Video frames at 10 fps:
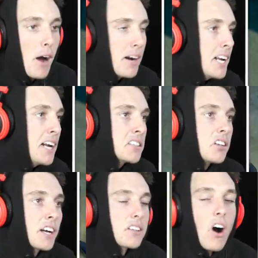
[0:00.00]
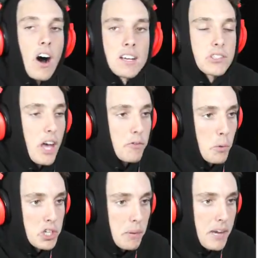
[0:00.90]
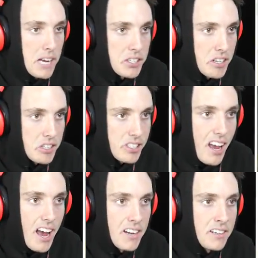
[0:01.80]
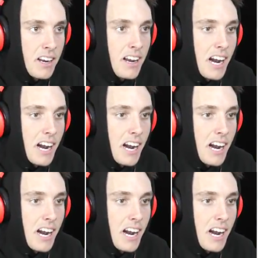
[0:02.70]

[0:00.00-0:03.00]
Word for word: I'm gonna get to like the highest level, which I'm guessing is 10.